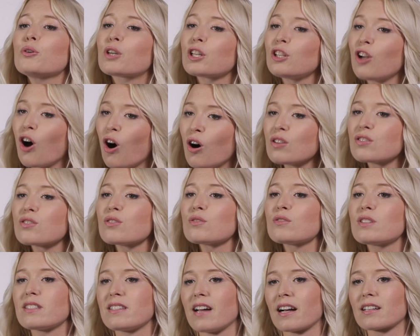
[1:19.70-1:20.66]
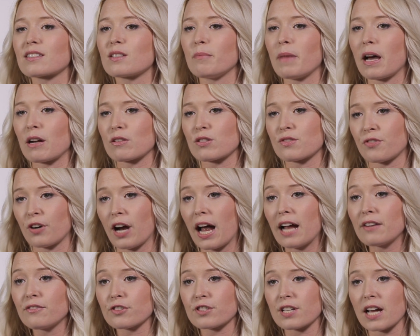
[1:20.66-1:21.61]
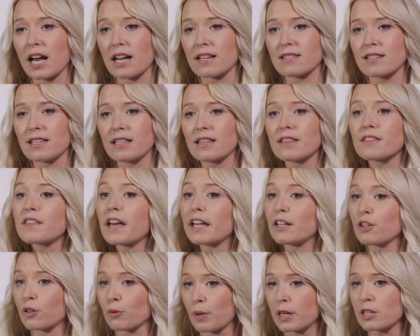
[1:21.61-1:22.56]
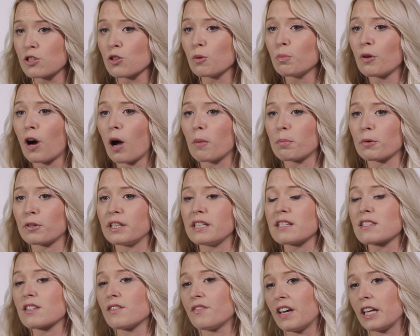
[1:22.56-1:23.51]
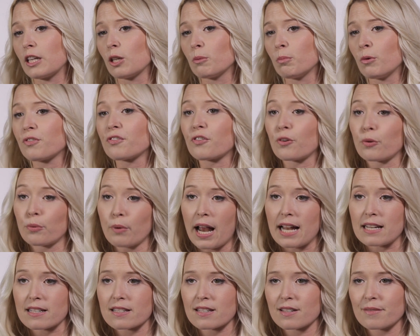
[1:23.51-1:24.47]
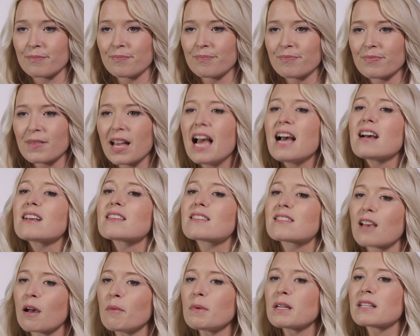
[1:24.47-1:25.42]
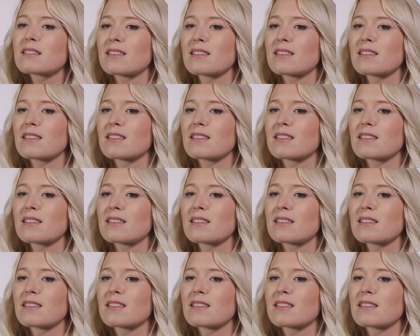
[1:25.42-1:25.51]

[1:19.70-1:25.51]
You can also deduct amounts for advertising that your rental property is available for rent. Some